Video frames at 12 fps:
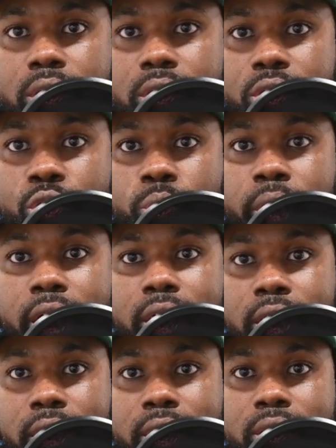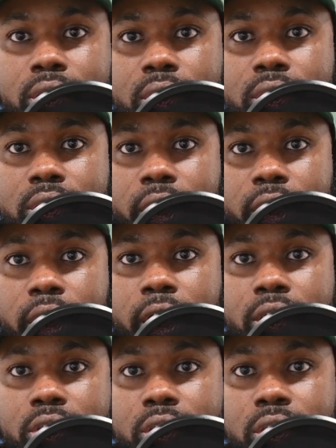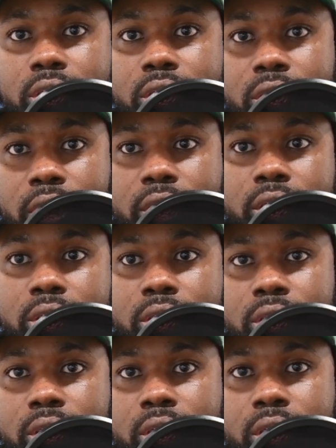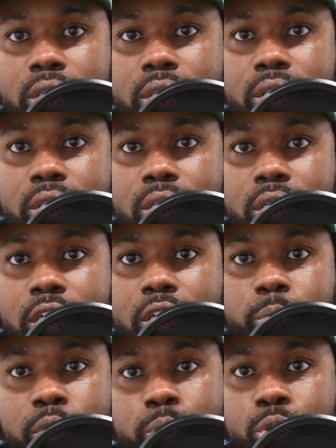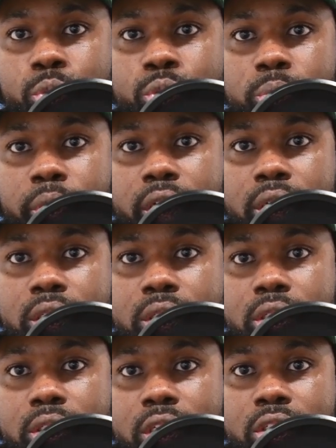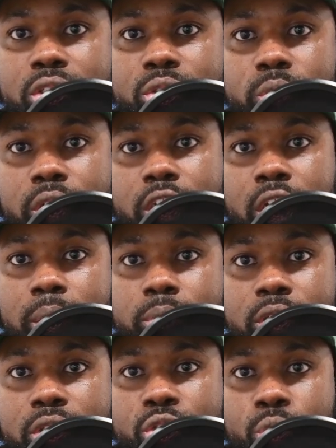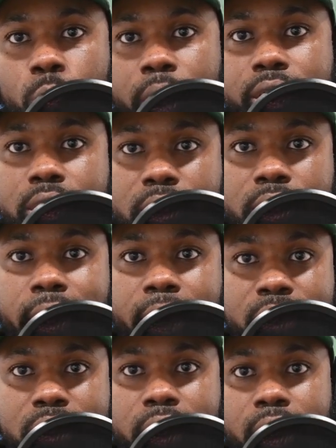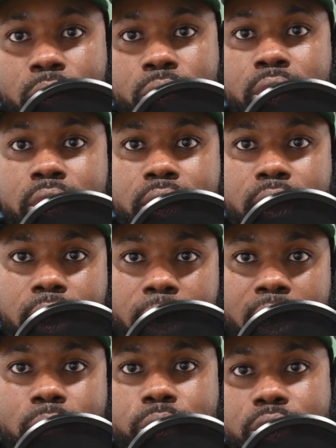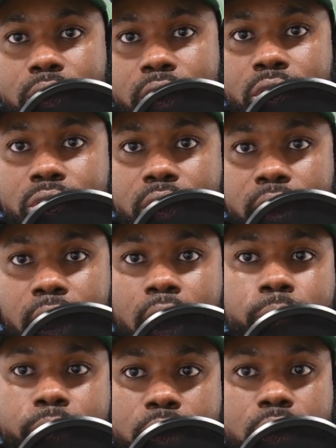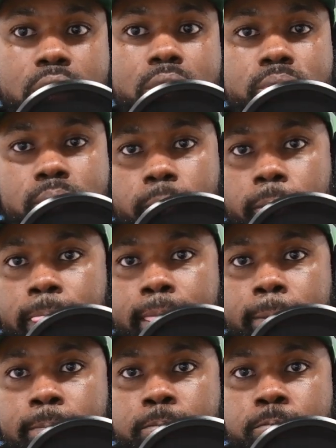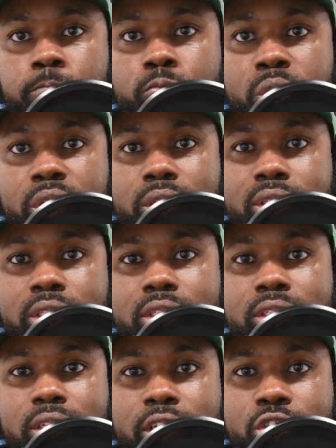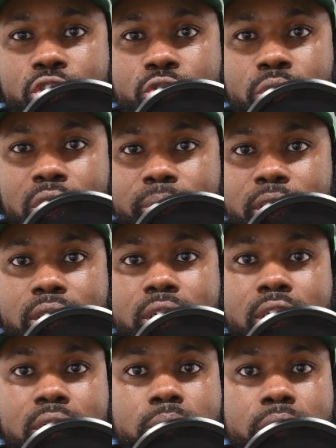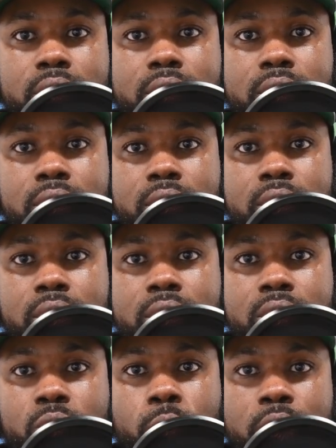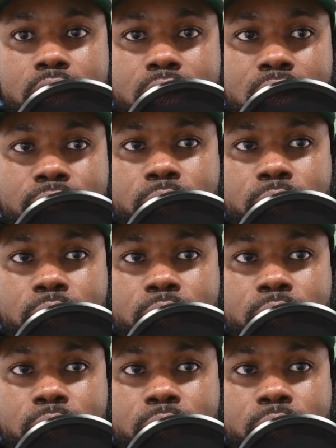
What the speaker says: You got to get into the psychology of the sickness of the people who was making these decisions when it came to this Dwight D. Eisenhower interstate highway system. This is extremely deliberate. What civil